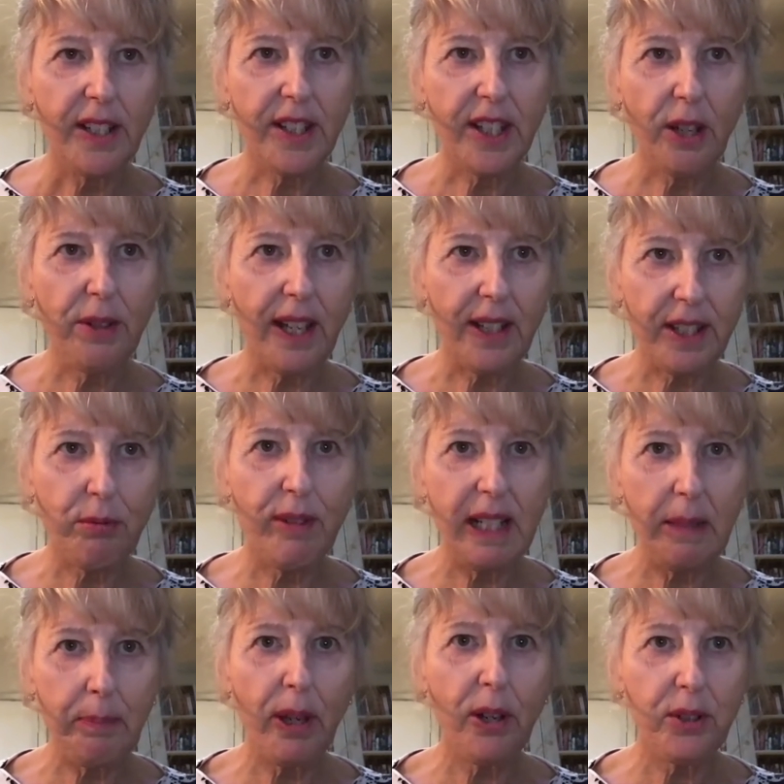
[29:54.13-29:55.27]
So that's
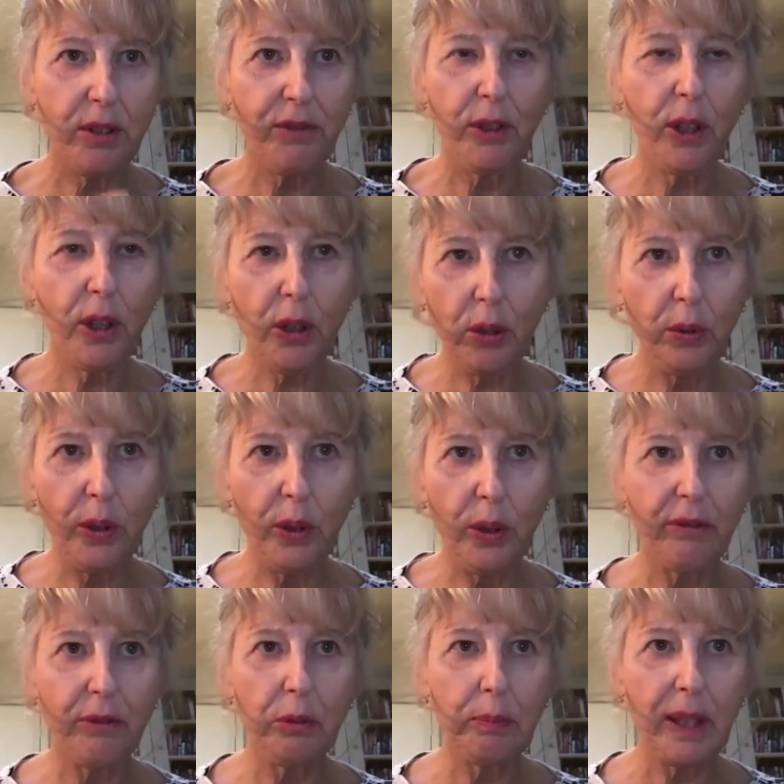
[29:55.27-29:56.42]
really part of your whole
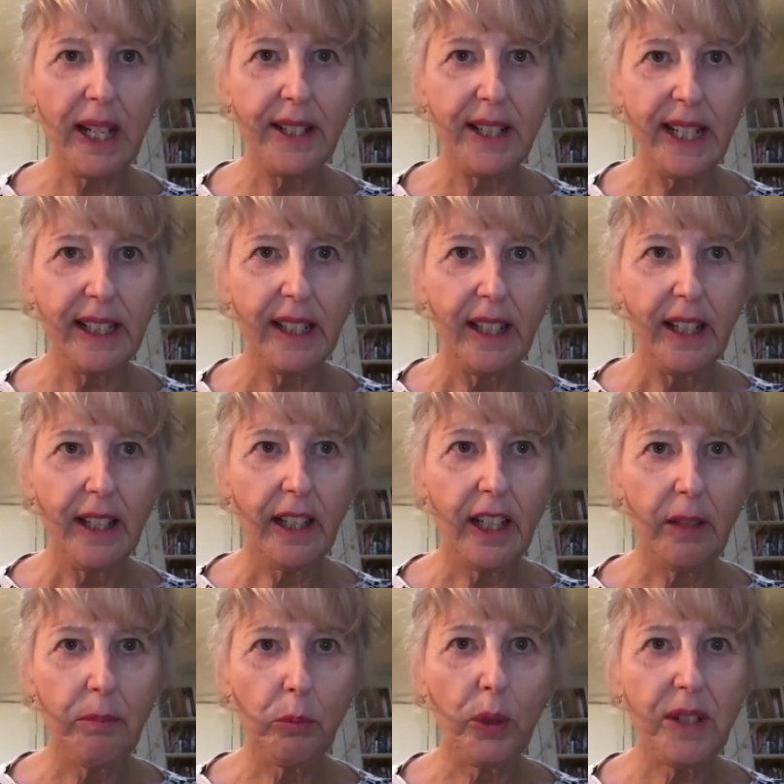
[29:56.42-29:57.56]
overall planning.
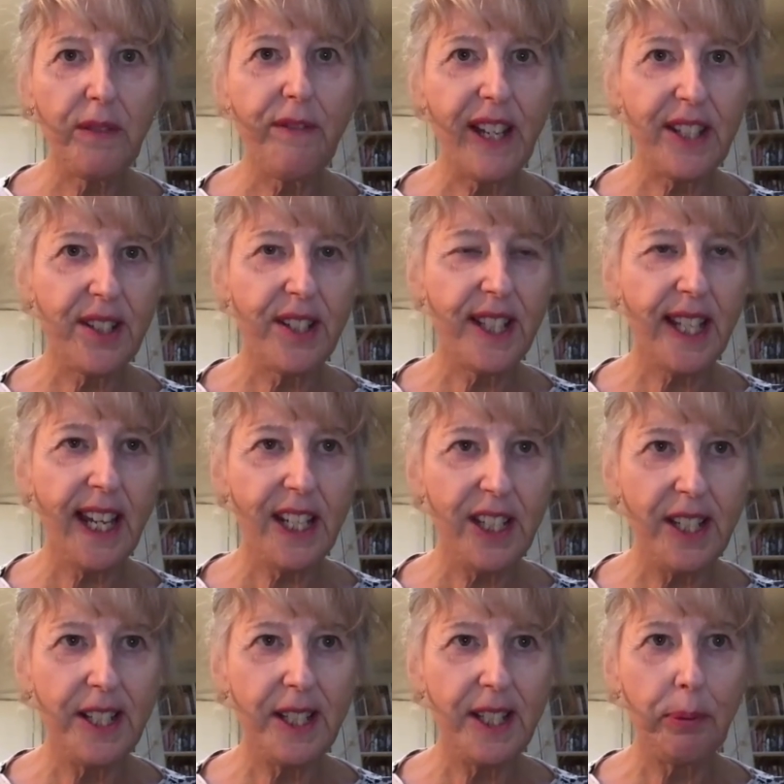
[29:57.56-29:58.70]
What investors hate
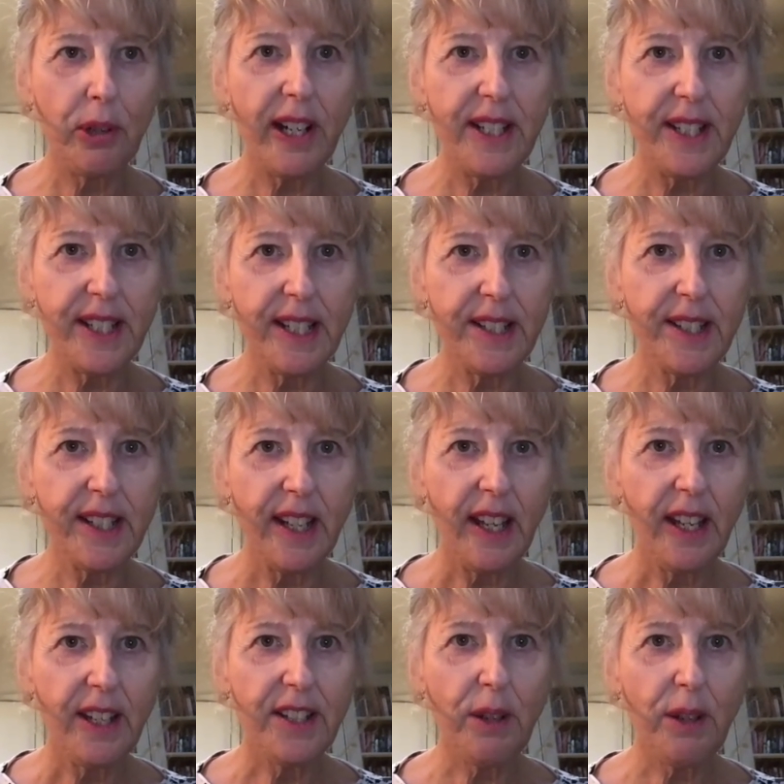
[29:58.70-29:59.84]
is surprises.
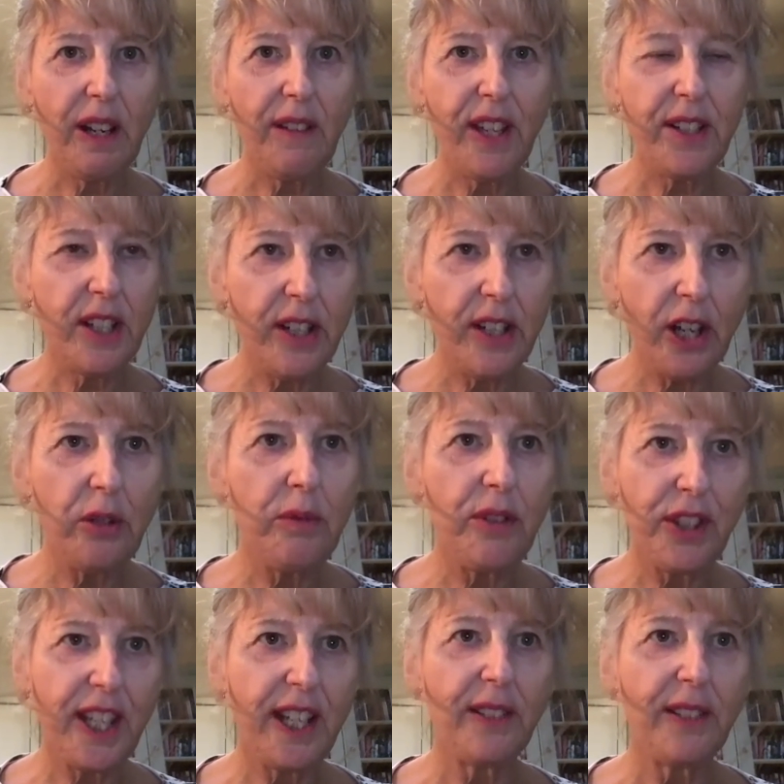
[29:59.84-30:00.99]
So if there's a known
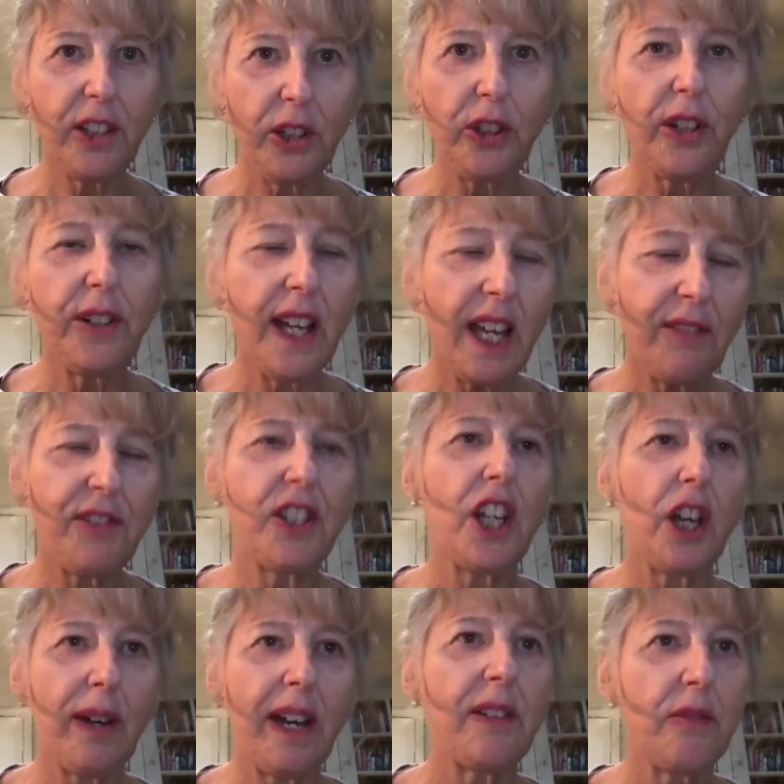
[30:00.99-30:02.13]
thing that you're going to have to
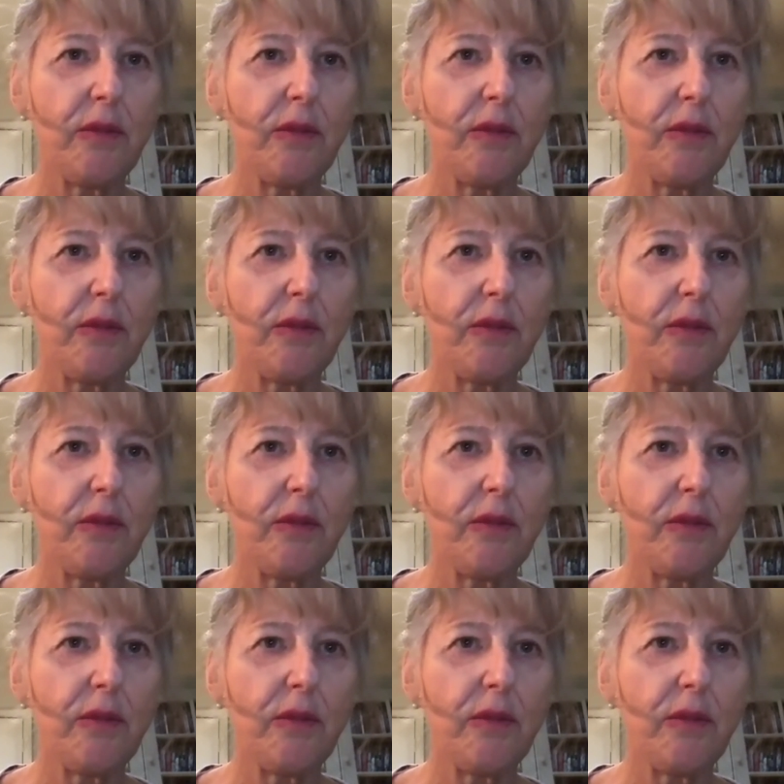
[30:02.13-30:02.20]
go out